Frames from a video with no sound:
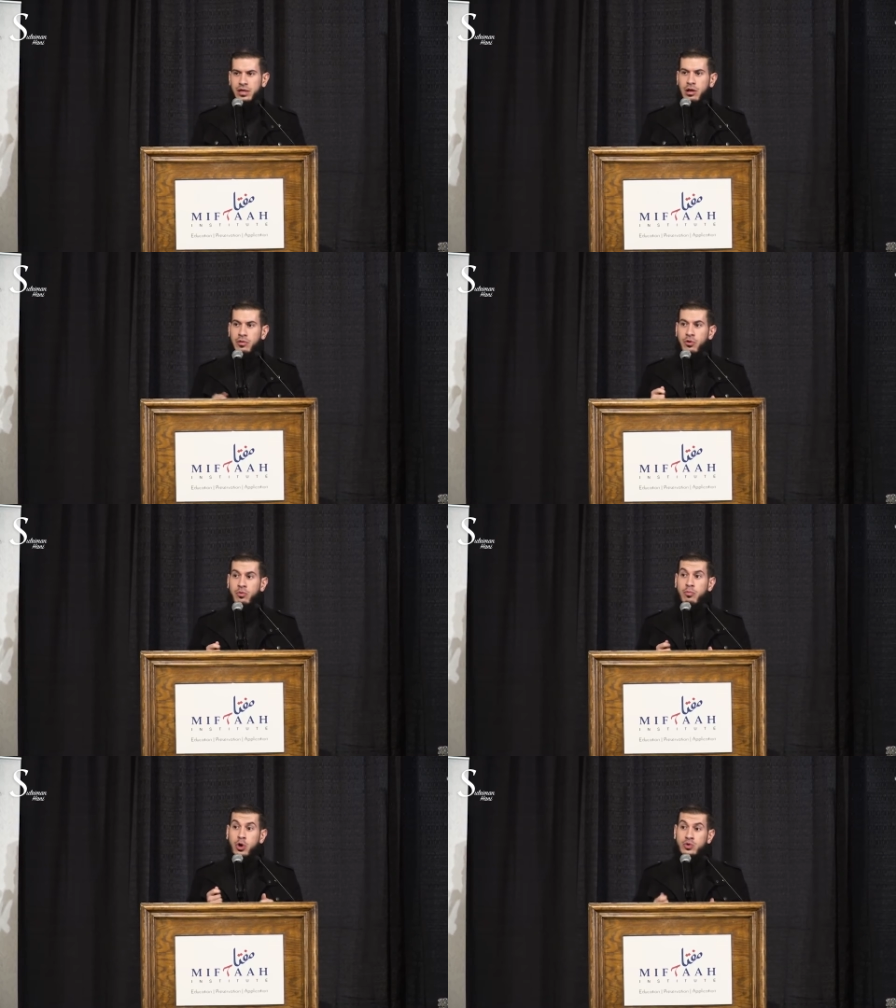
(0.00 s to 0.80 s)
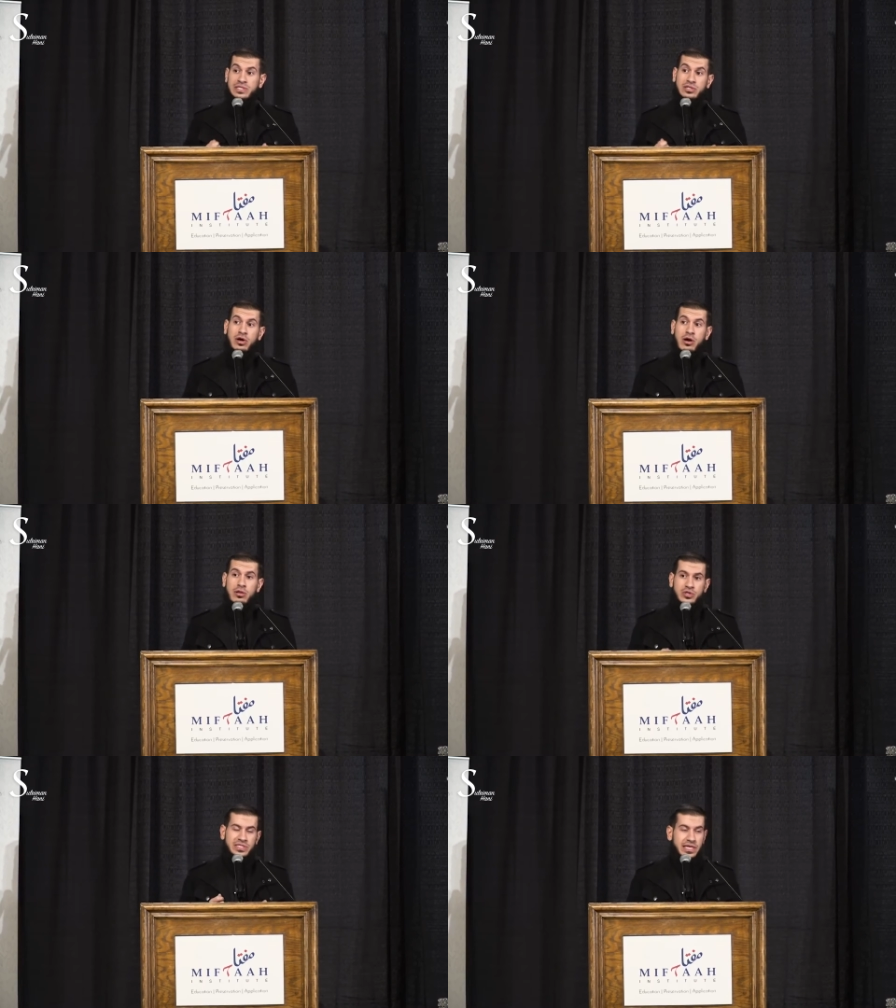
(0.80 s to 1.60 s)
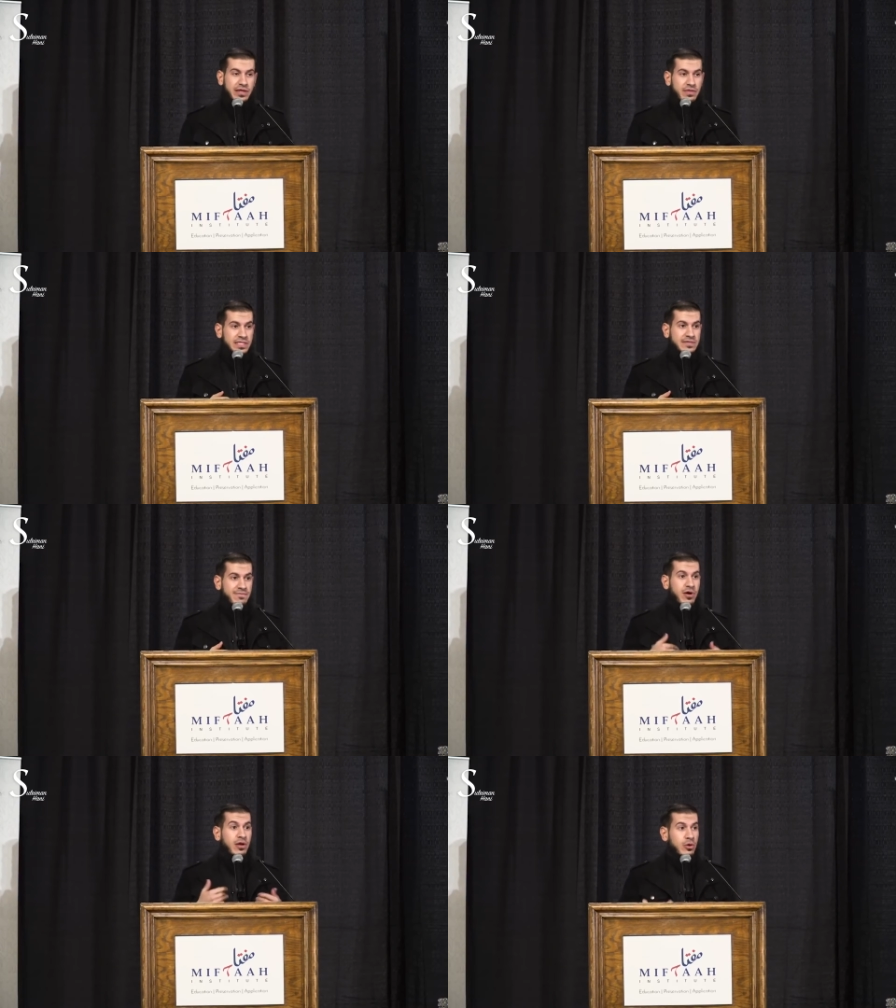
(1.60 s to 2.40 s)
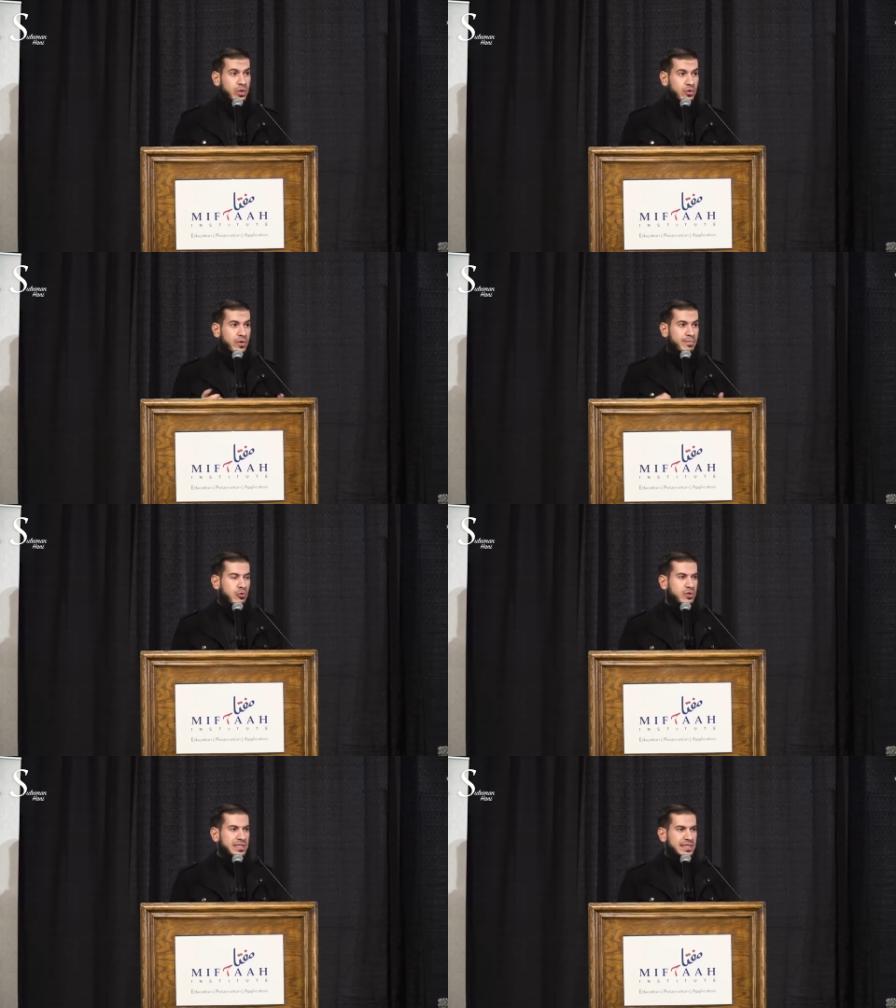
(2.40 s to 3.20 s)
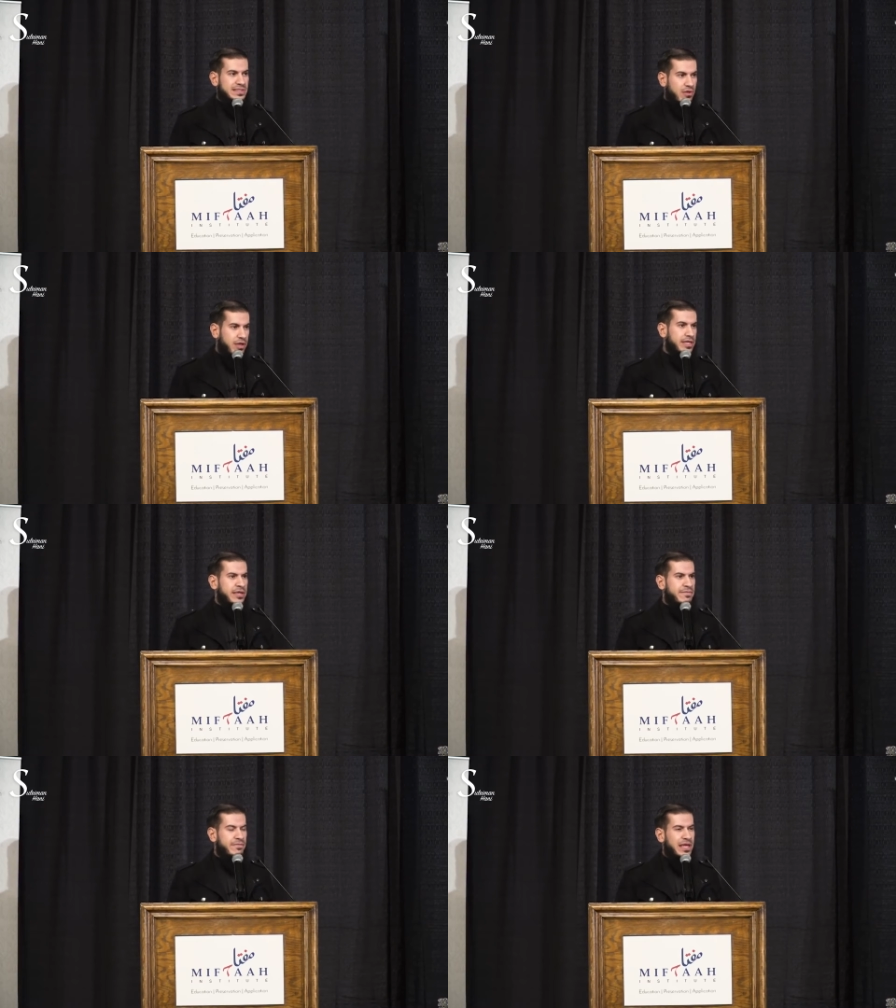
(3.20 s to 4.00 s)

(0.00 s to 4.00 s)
Although most scholars say this following report is da'if,